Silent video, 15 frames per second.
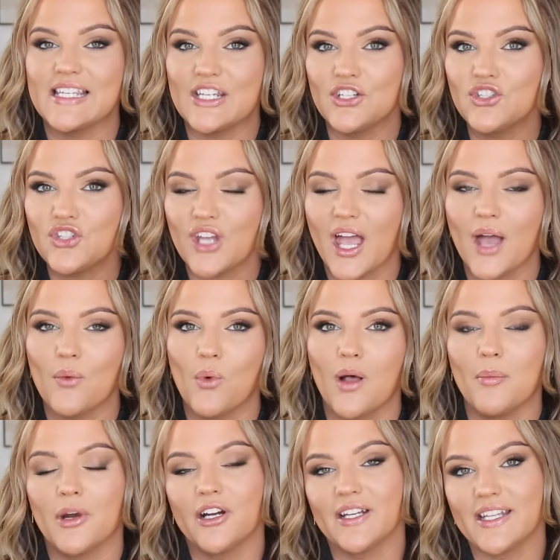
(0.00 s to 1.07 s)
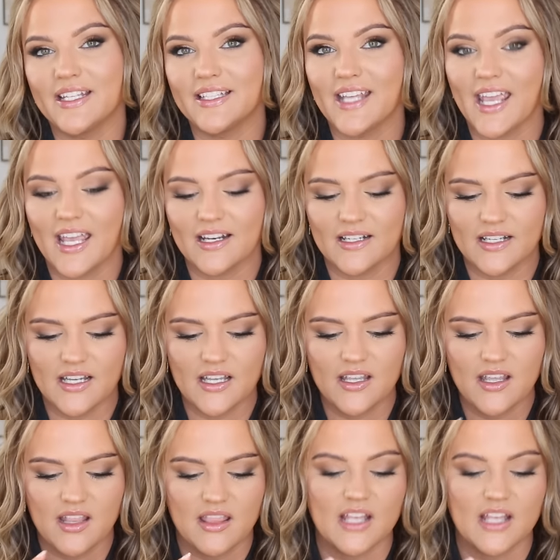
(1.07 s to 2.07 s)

each at Walmart in Canada.